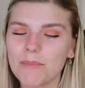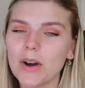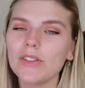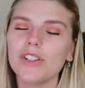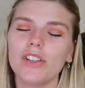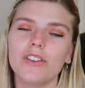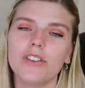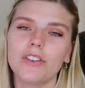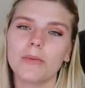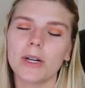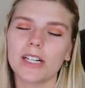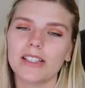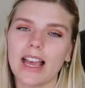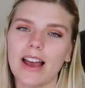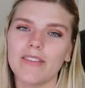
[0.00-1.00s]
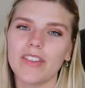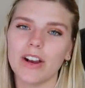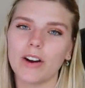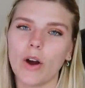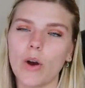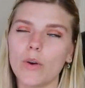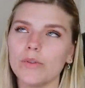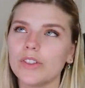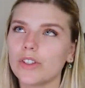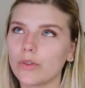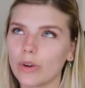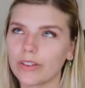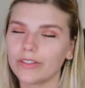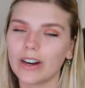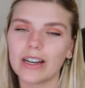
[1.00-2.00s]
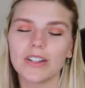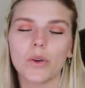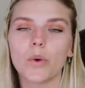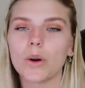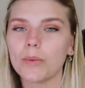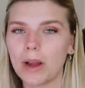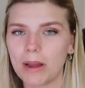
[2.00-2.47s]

Most YouTubers have their own storefront or